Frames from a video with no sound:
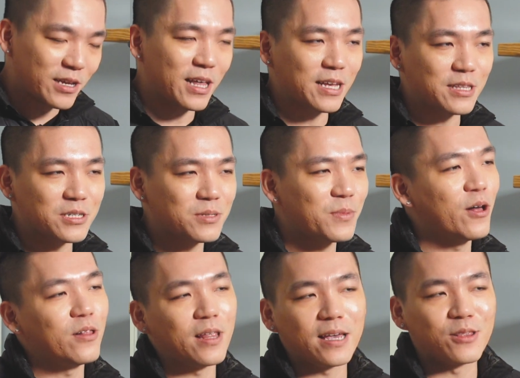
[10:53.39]
like the smell.
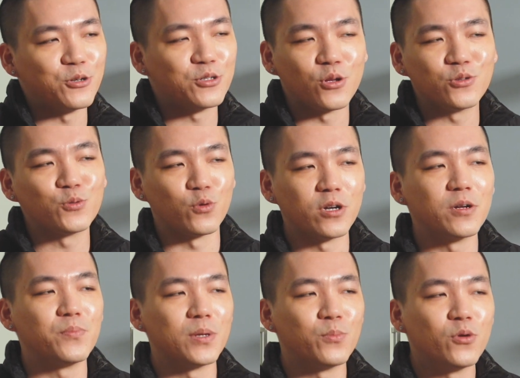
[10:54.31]
Like, there's those weird
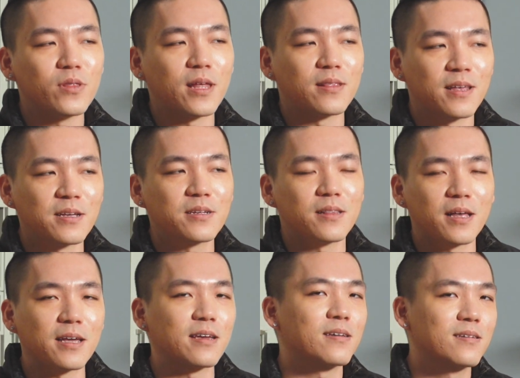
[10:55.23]
people that think
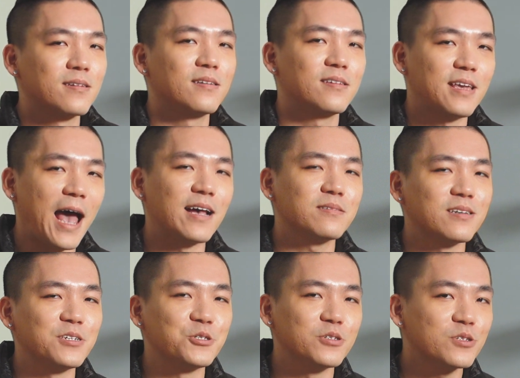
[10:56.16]
like gas
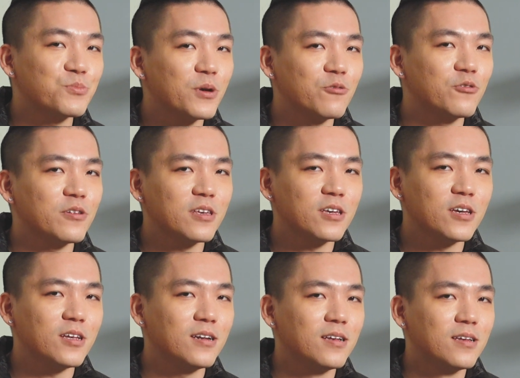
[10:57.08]
stations smell really
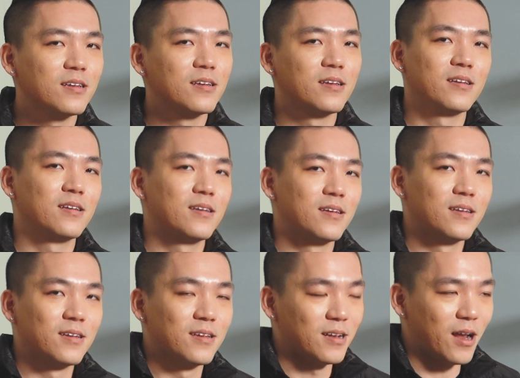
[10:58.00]
good.
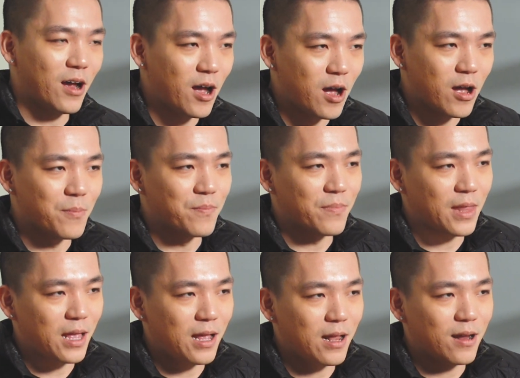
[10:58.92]
I'm
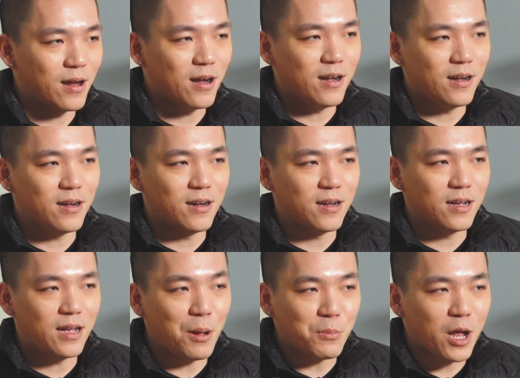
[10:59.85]

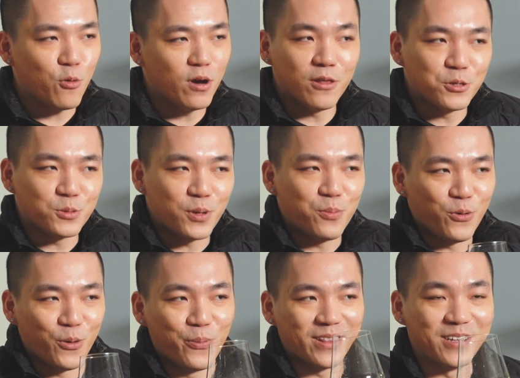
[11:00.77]
not one of those people,
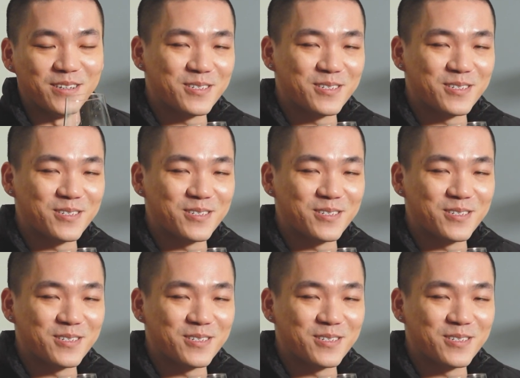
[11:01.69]
but this